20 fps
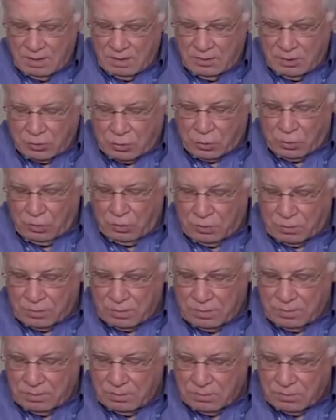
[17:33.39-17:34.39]
The
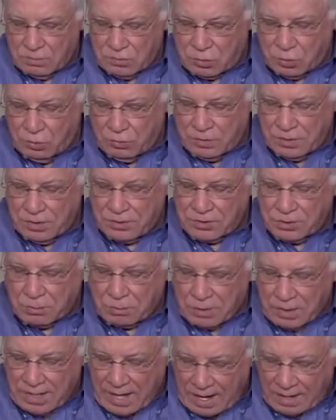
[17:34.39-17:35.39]
truth. Truth is the
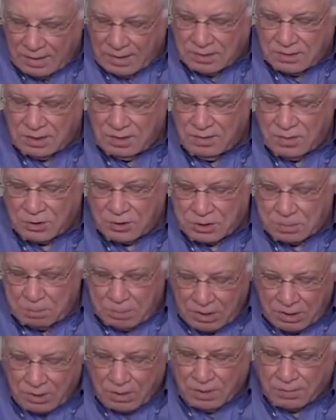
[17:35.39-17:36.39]
reality, the
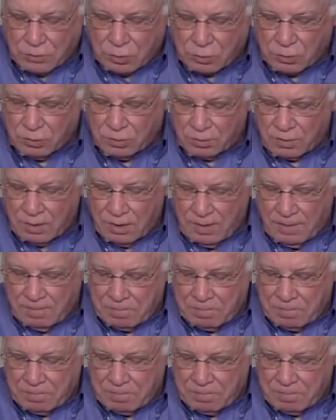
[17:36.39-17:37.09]
spirit of truth.